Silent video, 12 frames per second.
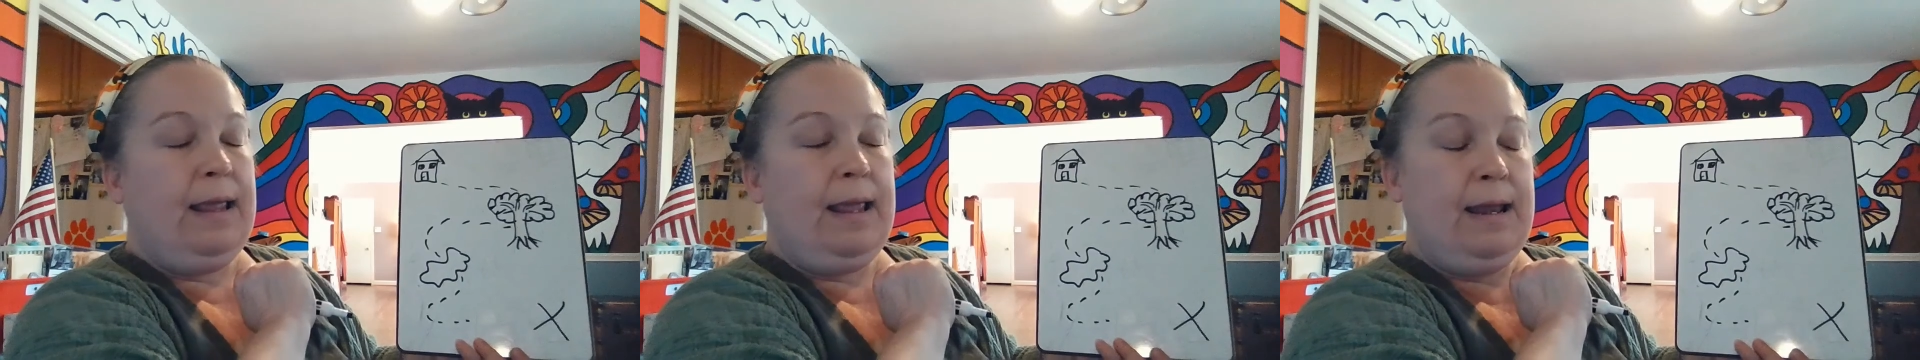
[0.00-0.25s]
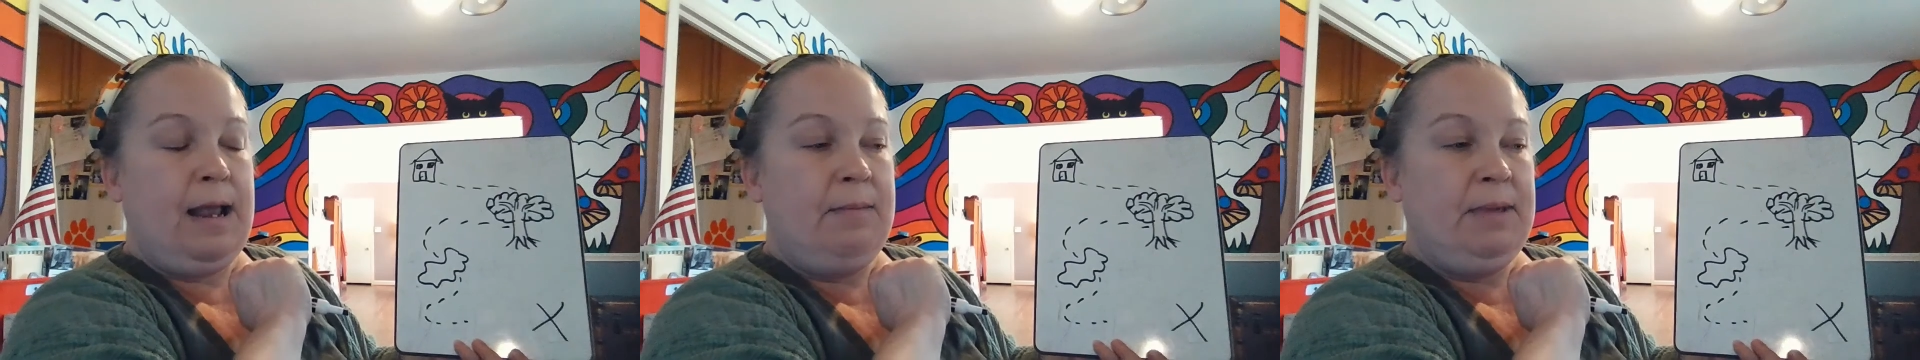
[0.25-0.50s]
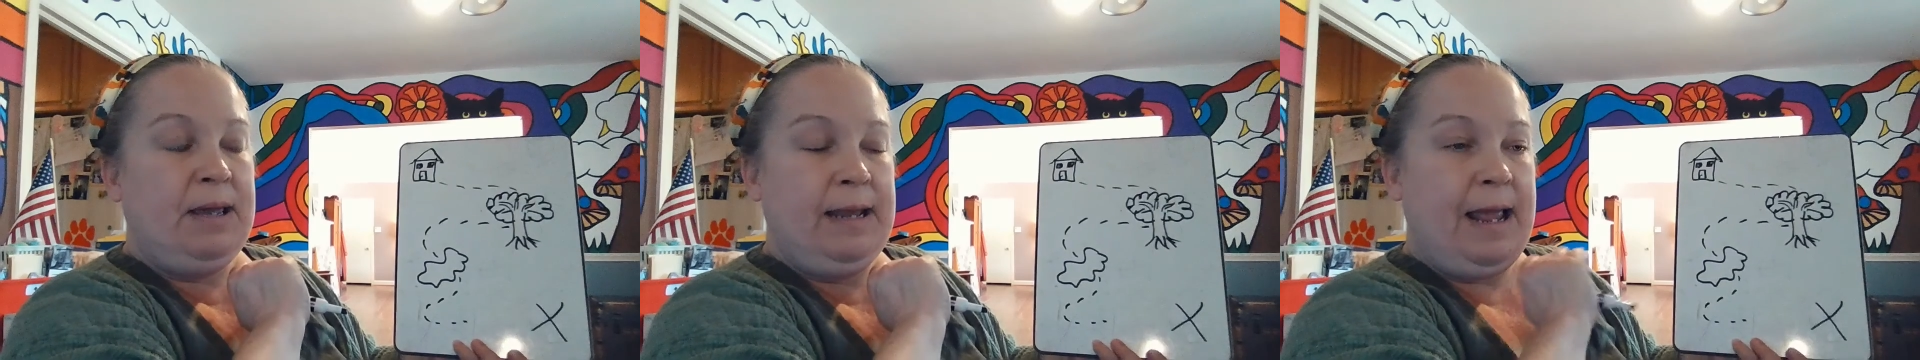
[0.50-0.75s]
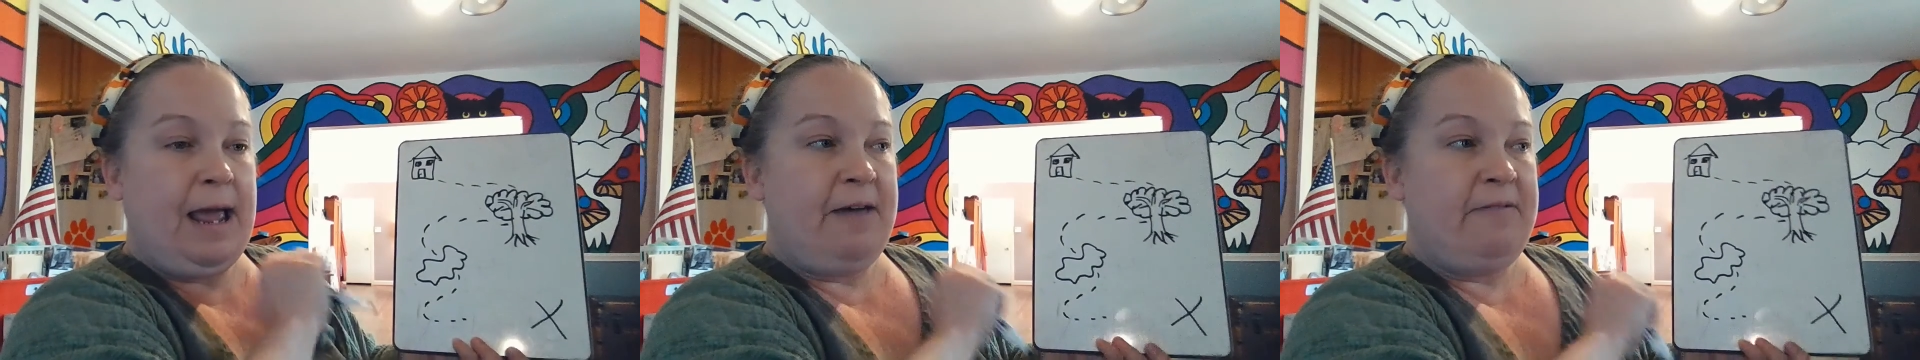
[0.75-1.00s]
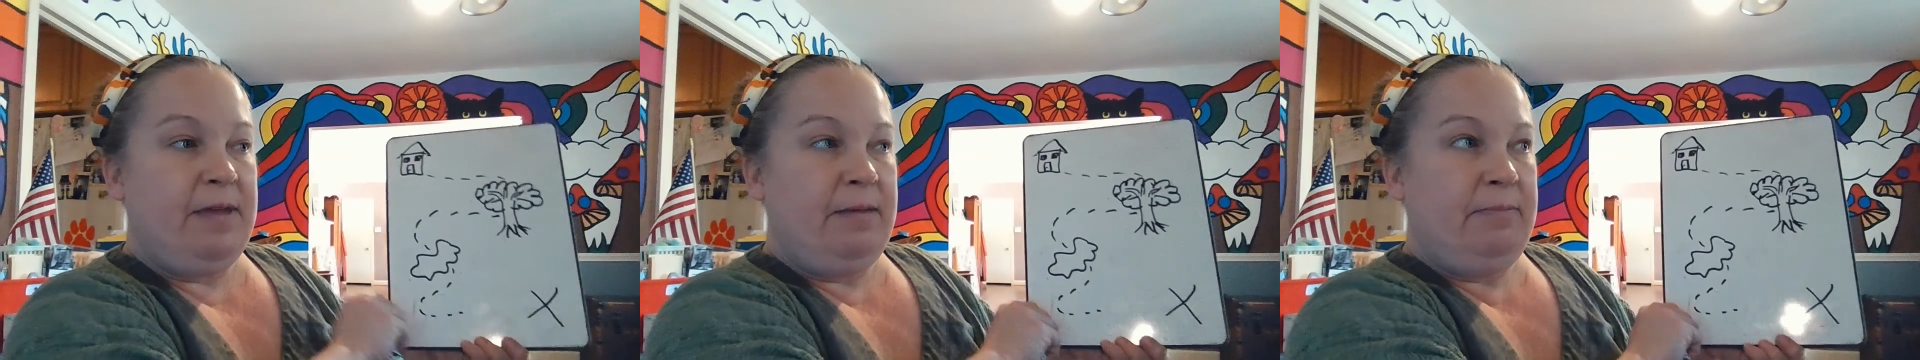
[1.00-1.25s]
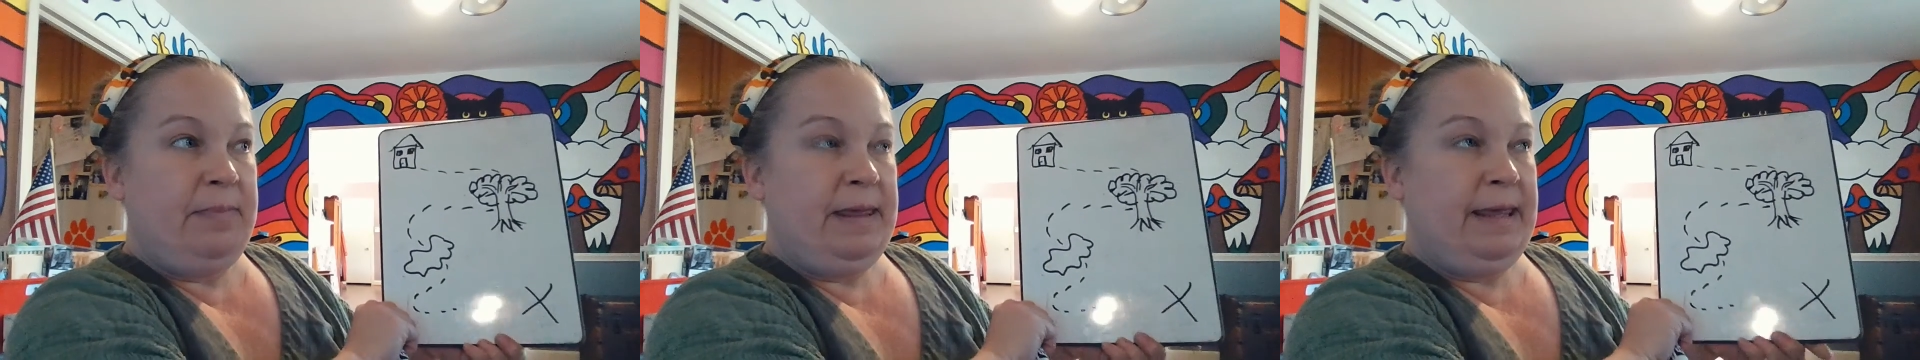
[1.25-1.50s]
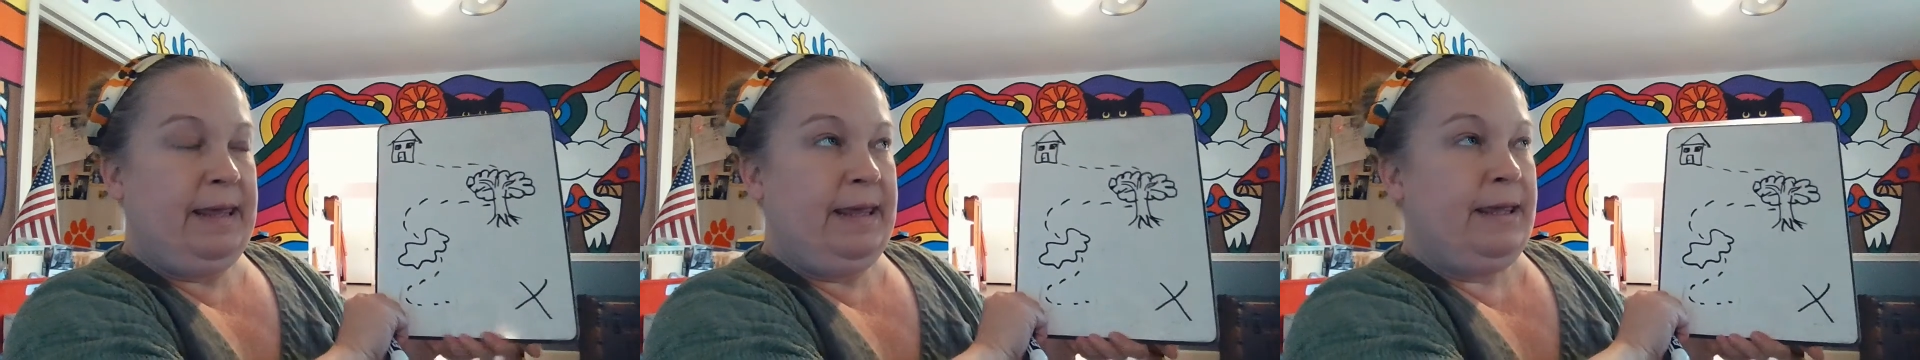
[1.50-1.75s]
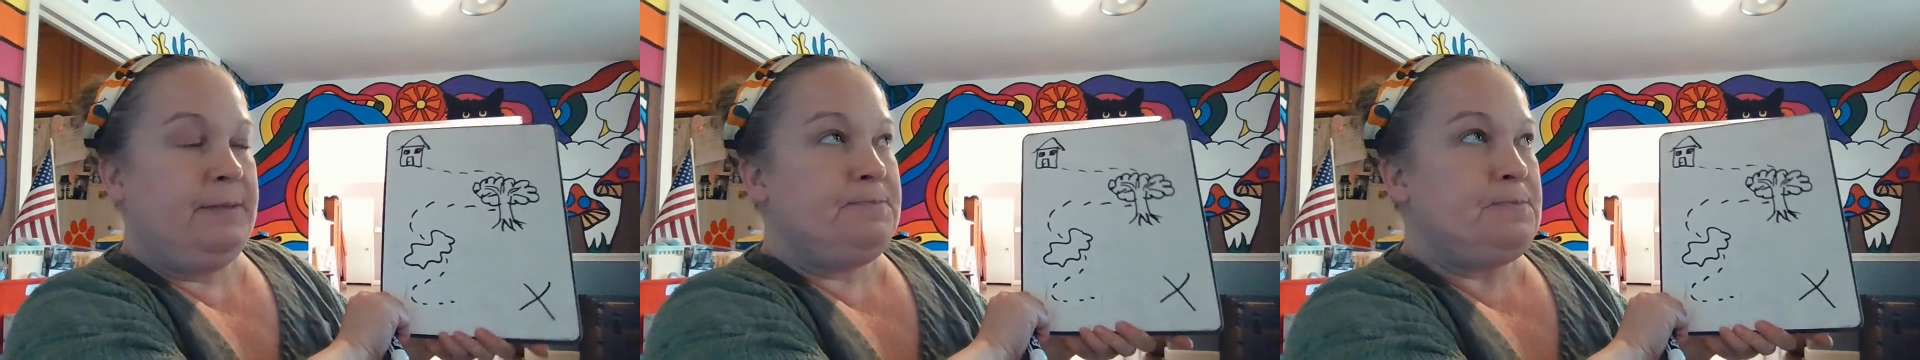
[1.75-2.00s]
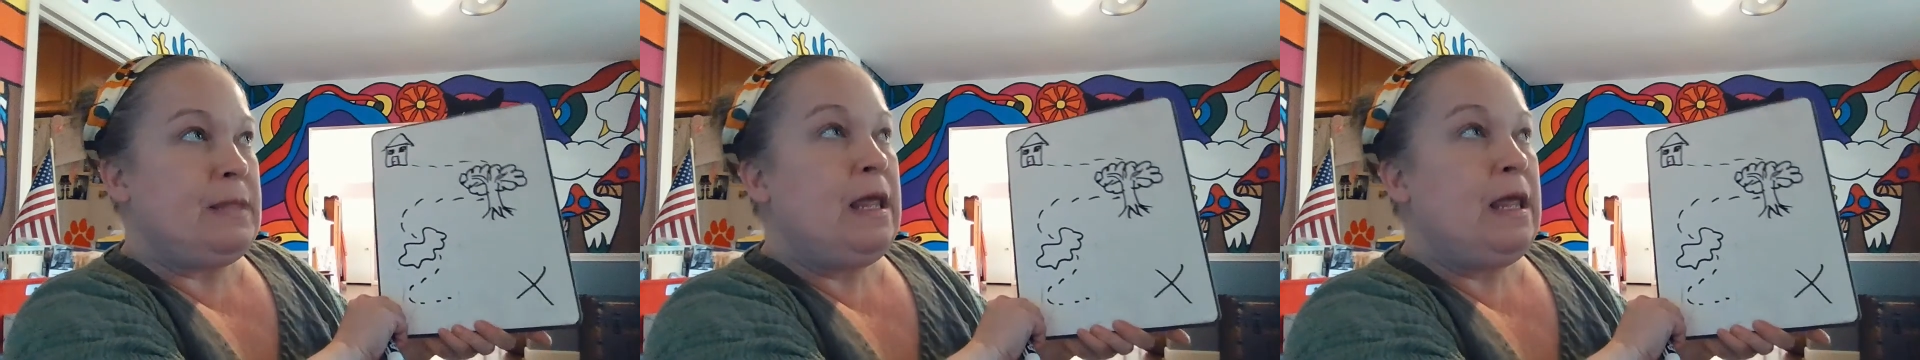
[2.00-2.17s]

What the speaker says: and I'm going to have it be